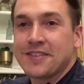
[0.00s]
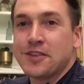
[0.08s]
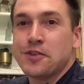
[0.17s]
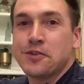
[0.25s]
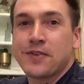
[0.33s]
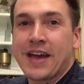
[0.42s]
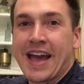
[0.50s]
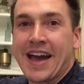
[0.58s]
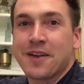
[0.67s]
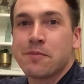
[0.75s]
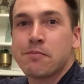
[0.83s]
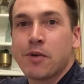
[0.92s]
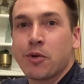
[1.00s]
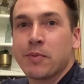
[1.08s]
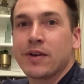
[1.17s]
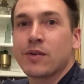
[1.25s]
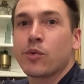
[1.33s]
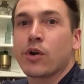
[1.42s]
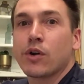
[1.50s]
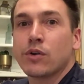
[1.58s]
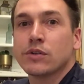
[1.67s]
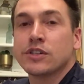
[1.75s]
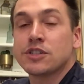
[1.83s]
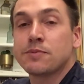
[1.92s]
You've had a moment where
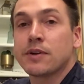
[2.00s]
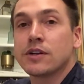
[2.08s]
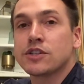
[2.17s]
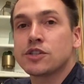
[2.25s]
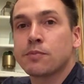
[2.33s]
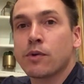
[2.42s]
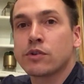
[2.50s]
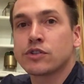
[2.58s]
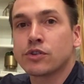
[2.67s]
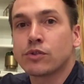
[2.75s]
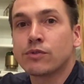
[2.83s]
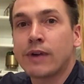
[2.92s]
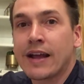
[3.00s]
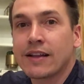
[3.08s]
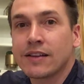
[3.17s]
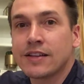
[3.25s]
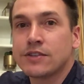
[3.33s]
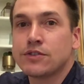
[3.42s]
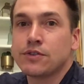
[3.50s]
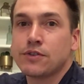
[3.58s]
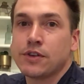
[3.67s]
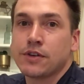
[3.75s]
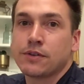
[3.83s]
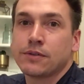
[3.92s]
Holy Spirit spoke directly to
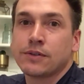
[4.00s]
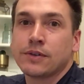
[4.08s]
you.